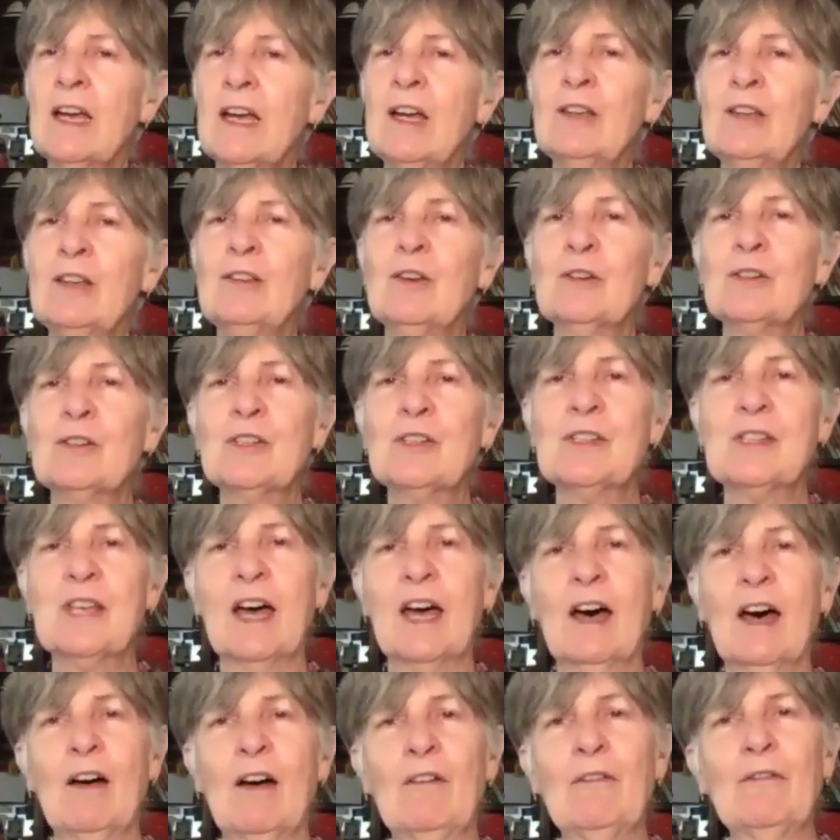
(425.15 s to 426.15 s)

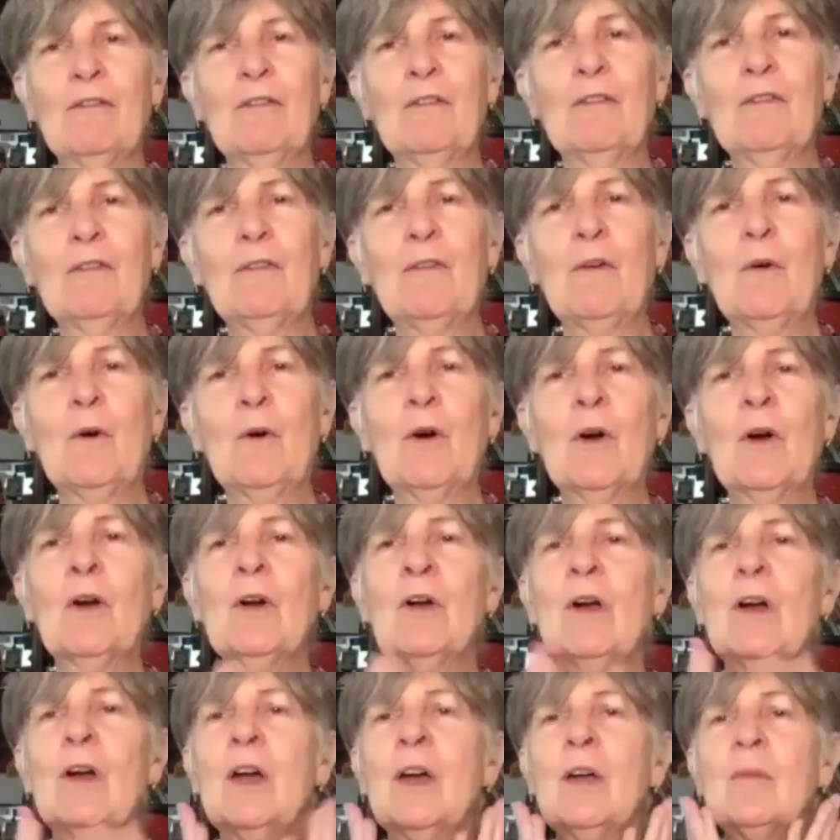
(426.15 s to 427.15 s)
yourself for
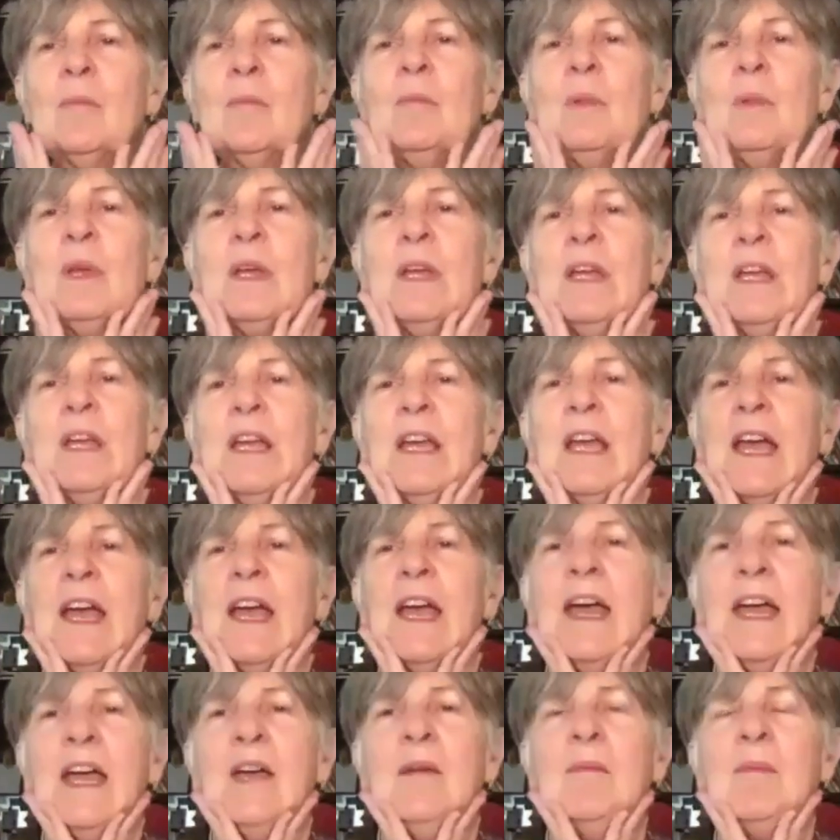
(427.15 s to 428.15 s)
being
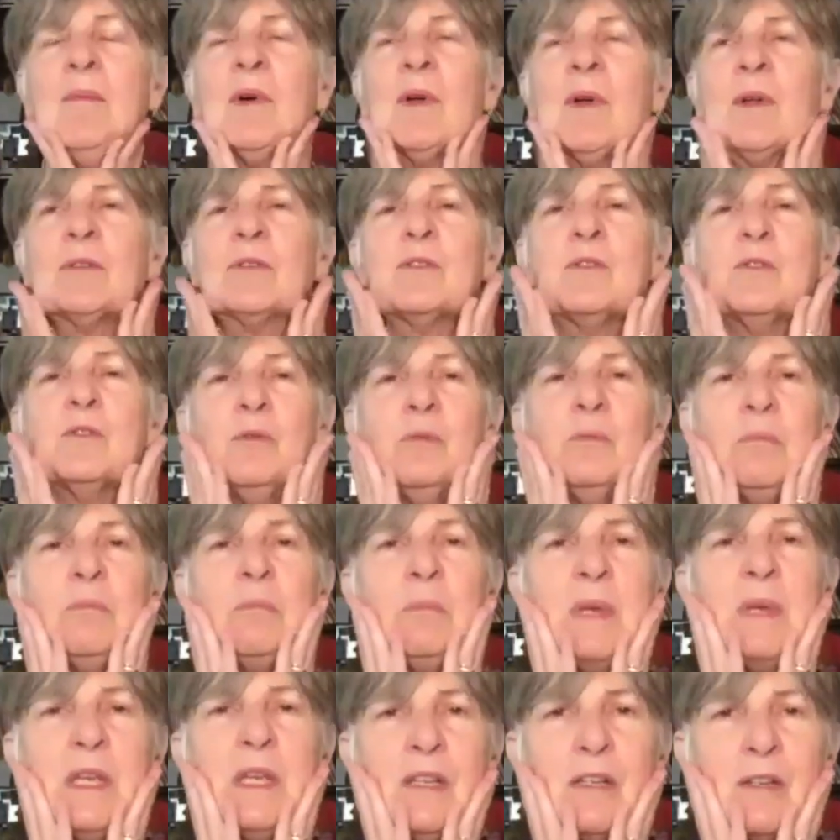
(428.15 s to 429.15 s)
able to
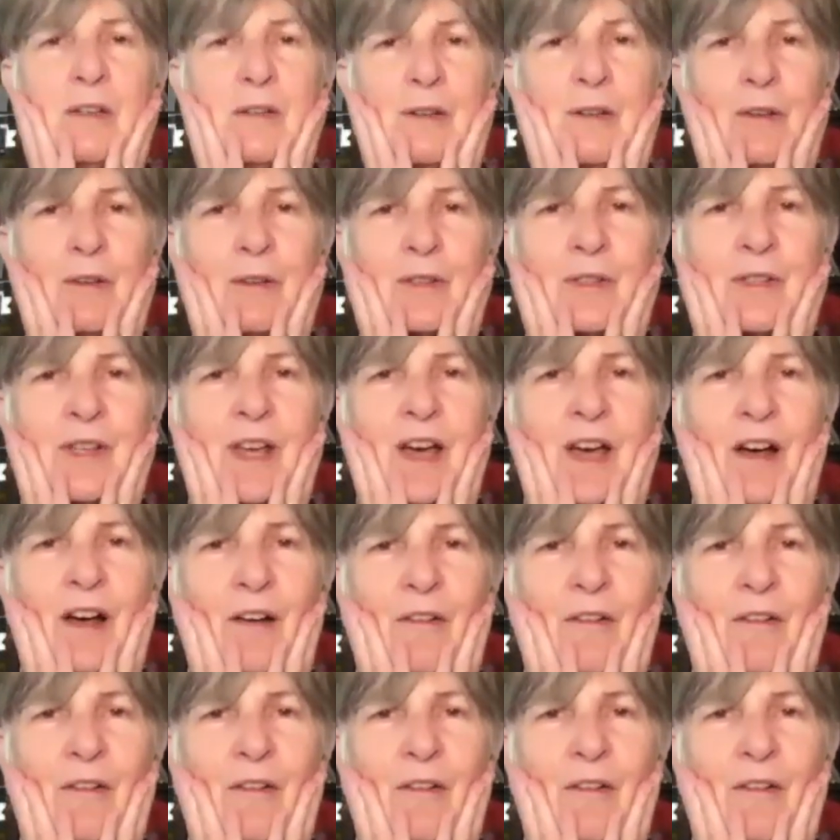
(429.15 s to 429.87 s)
meet yourself.